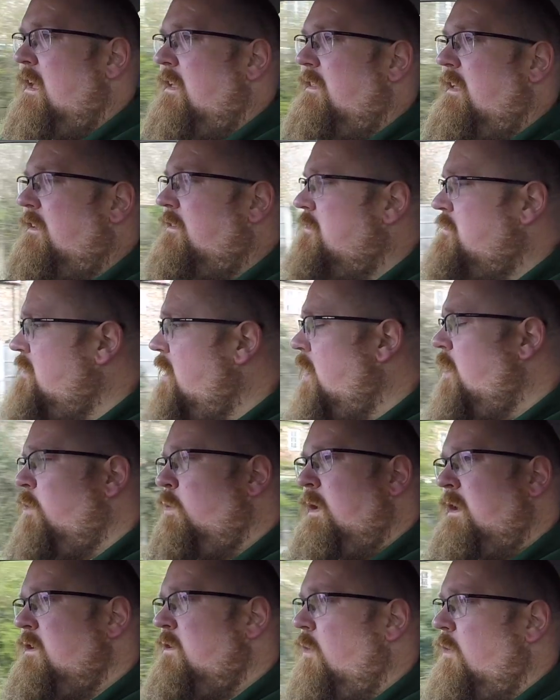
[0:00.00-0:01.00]
There's no
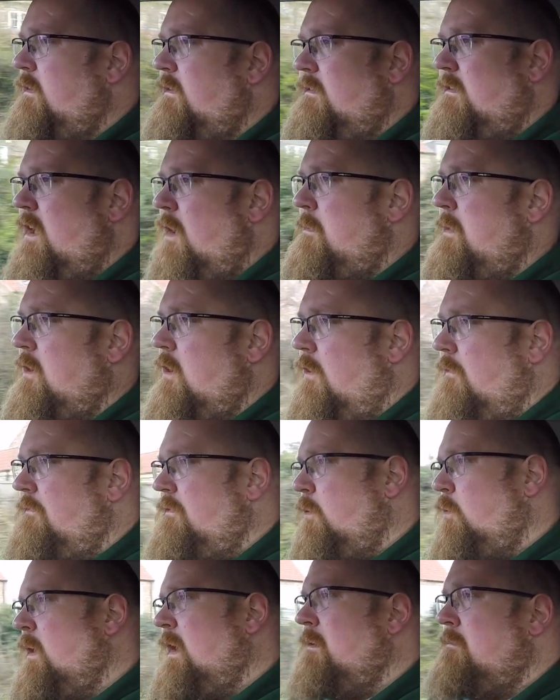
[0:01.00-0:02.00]
wind noise coming off
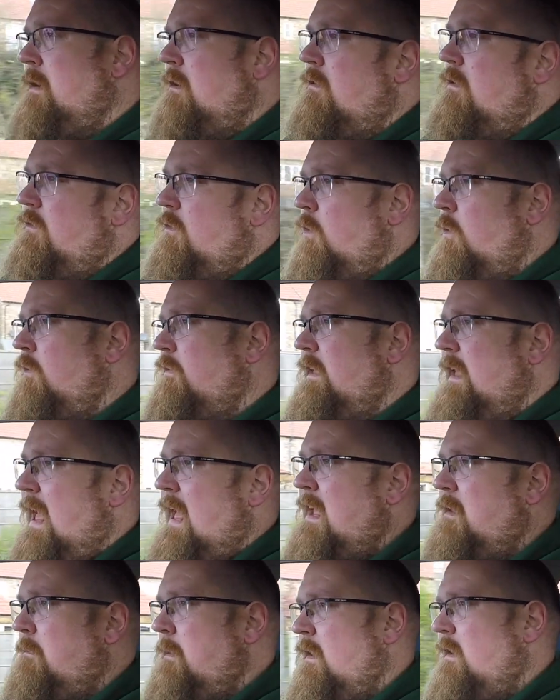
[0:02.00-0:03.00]
the wing mirrors or the
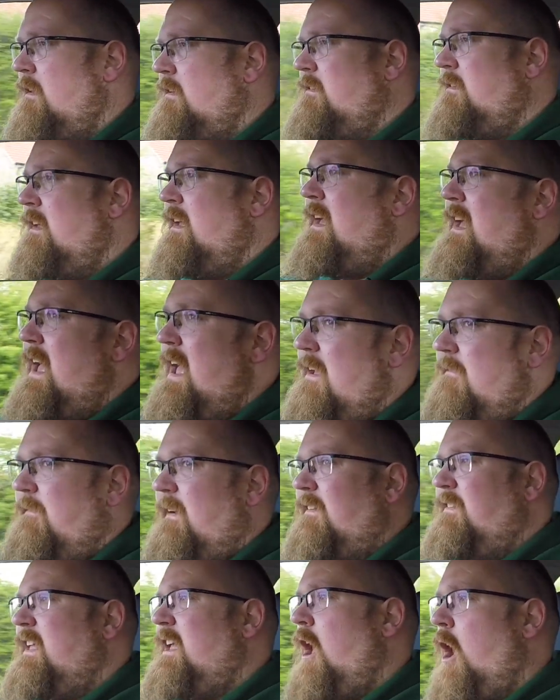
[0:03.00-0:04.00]
A-pillars. In
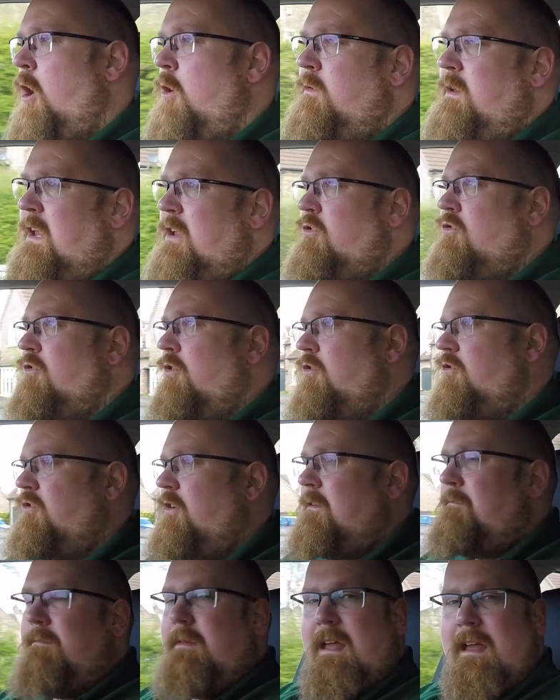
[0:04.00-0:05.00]
fact, the only
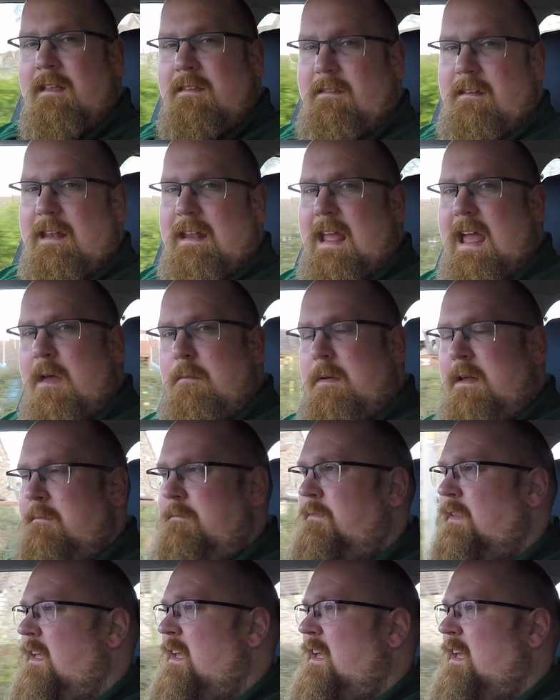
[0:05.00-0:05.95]
intrusion into the cabin